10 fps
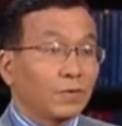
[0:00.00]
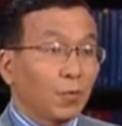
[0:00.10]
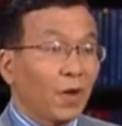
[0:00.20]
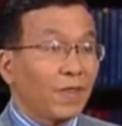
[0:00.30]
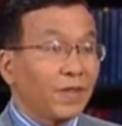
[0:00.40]

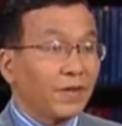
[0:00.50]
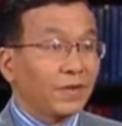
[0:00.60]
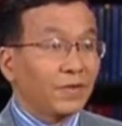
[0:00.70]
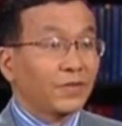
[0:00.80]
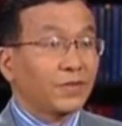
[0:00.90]
However,
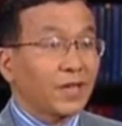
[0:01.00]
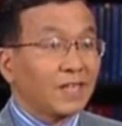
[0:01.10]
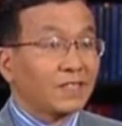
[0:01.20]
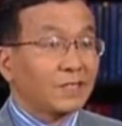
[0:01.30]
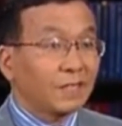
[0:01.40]
he
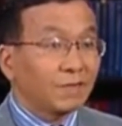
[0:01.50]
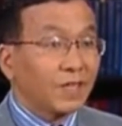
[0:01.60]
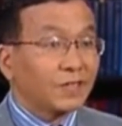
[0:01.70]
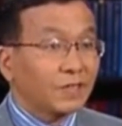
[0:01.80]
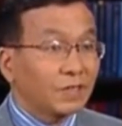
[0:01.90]

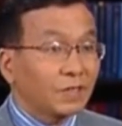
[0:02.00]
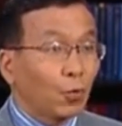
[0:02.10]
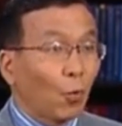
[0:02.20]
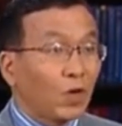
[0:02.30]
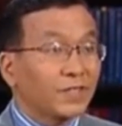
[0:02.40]
unexpectedly
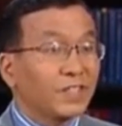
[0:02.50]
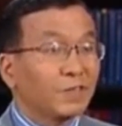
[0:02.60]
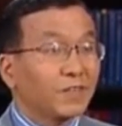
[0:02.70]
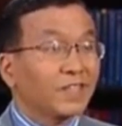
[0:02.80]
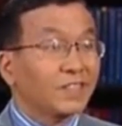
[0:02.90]
ended up in
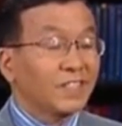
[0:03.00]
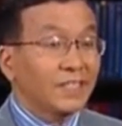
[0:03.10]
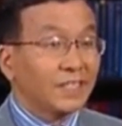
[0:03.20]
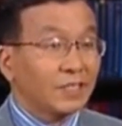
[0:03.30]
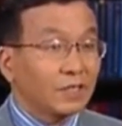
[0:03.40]
prison
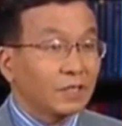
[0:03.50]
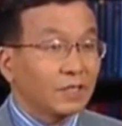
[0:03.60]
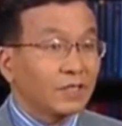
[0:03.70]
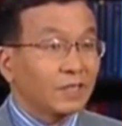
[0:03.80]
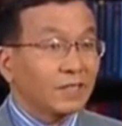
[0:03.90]
and
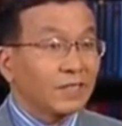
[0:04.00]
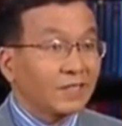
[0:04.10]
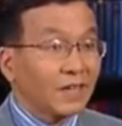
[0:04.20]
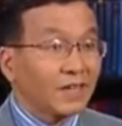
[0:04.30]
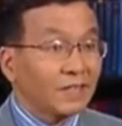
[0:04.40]
became
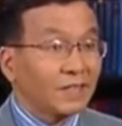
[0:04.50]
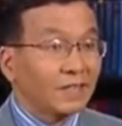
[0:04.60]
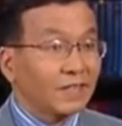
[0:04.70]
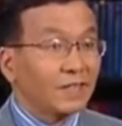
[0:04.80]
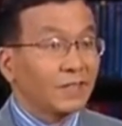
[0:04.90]
a
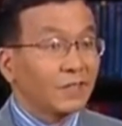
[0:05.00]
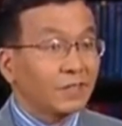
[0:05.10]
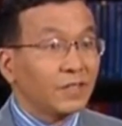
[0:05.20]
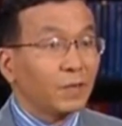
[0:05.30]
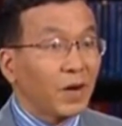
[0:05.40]
criminal in
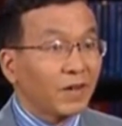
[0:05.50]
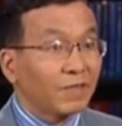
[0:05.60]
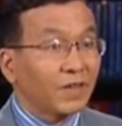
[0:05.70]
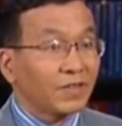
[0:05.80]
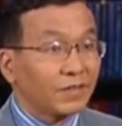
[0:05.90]
Canada.
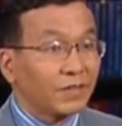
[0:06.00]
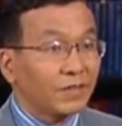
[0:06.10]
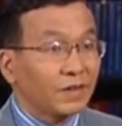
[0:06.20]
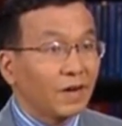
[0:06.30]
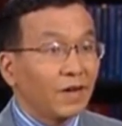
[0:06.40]

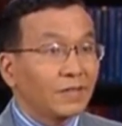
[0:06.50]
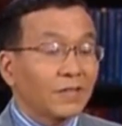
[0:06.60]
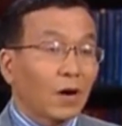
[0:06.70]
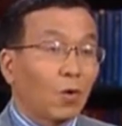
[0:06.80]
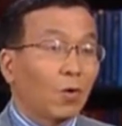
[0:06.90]
Like
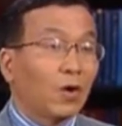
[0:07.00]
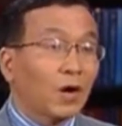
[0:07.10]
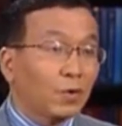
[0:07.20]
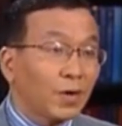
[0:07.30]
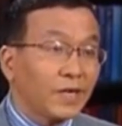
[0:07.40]
most
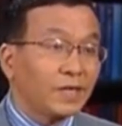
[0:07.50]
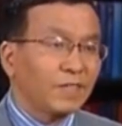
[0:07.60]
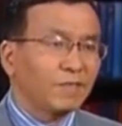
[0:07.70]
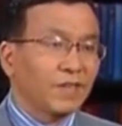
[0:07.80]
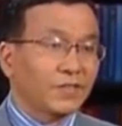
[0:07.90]
immigrants,
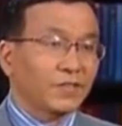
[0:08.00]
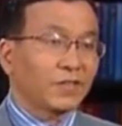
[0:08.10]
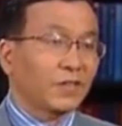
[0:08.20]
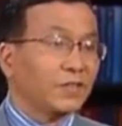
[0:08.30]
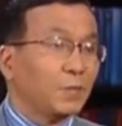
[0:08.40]

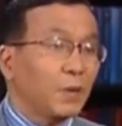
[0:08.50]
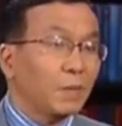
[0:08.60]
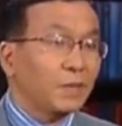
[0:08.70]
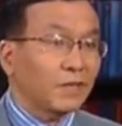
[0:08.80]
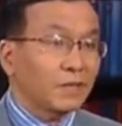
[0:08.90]
Weizhen
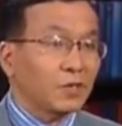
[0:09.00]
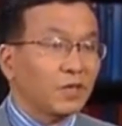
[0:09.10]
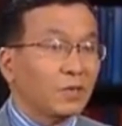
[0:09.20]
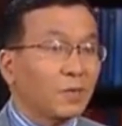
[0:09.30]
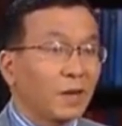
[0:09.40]
Tang
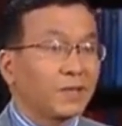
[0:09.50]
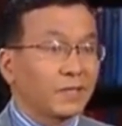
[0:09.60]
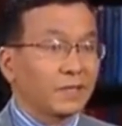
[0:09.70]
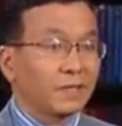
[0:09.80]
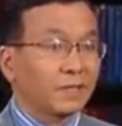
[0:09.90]

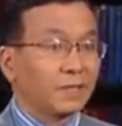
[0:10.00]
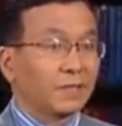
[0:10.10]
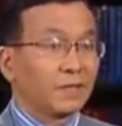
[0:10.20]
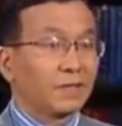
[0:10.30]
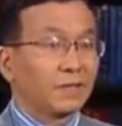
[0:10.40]
initially believed